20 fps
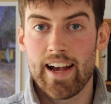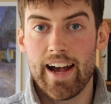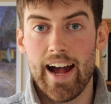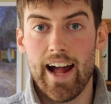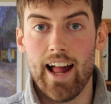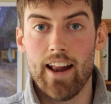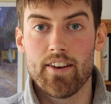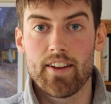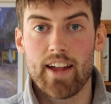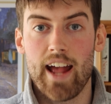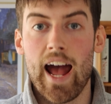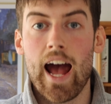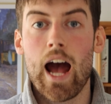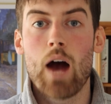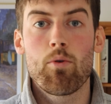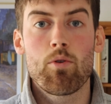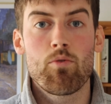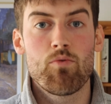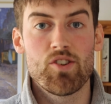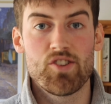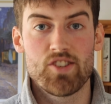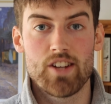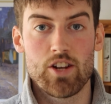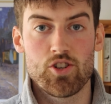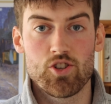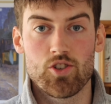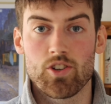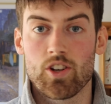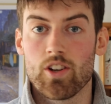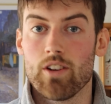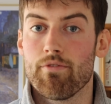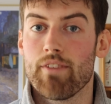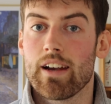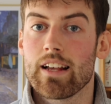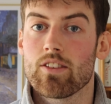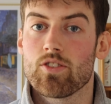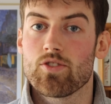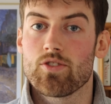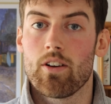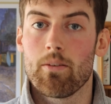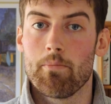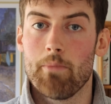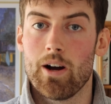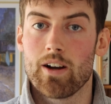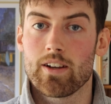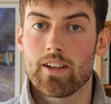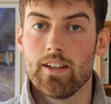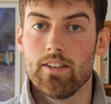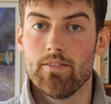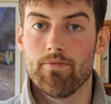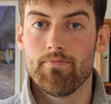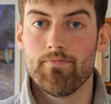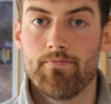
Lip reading: and how a recession can affect the stock market.